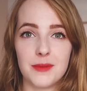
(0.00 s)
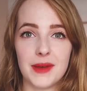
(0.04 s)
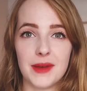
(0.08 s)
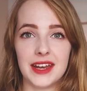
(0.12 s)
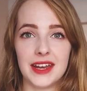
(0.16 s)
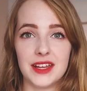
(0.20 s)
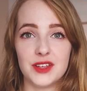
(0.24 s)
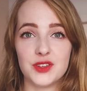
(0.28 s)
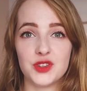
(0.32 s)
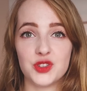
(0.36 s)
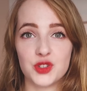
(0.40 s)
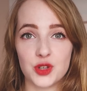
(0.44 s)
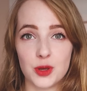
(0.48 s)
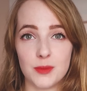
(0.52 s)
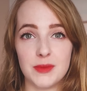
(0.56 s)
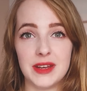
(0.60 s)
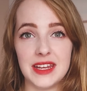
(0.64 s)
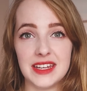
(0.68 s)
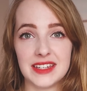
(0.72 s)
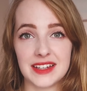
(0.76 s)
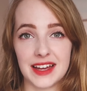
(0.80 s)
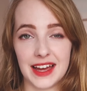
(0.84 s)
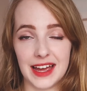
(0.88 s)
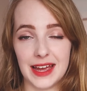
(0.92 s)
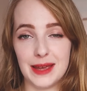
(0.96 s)
it so many
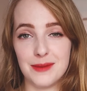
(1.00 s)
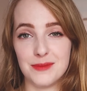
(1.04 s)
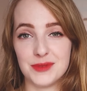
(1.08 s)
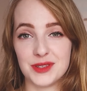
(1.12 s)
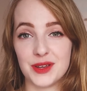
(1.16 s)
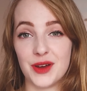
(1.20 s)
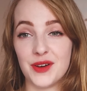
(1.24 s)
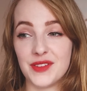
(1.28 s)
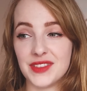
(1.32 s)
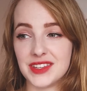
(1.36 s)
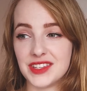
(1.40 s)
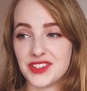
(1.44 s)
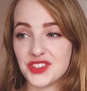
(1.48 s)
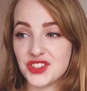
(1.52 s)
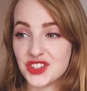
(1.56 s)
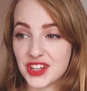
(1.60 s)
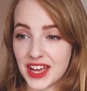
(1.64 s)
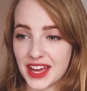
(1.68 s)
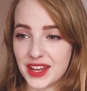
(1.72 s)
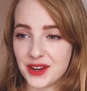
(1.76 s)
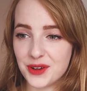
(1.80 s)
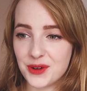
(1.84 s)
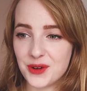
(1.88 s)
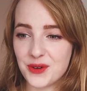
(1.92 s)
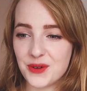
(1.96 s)
times on this
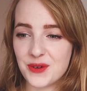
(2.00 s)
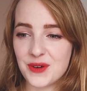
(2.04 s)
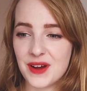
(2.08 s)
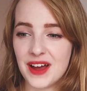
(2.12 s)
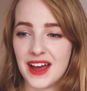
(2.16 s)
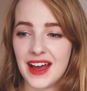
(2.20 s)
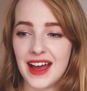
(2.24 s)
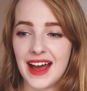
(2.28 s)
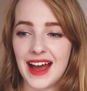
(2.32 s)
channel.